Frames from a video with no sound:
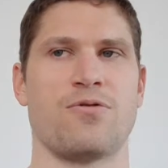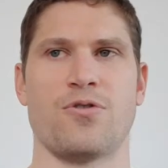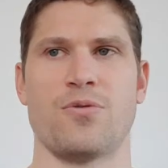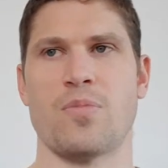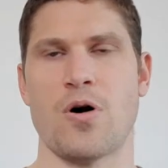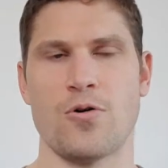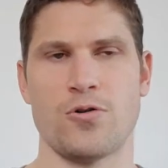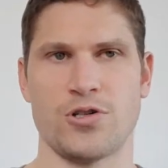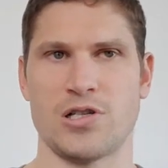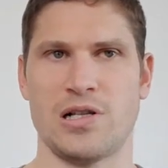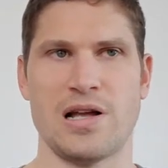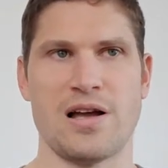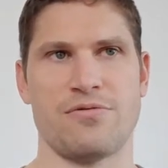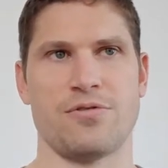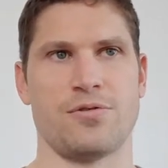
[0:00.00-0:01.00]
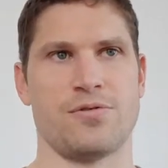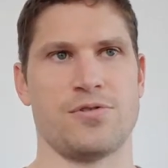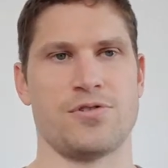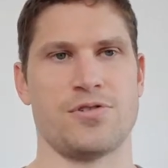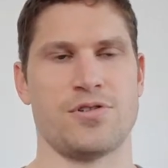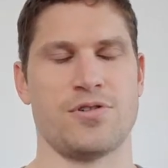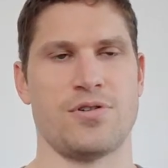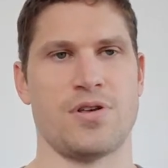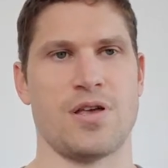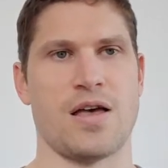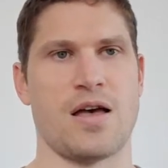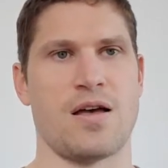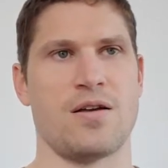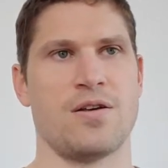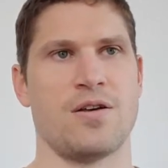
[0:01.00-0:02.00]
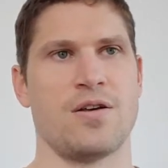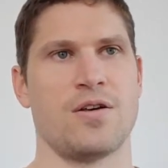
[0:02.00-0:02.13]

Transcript: for most levels. Yeah.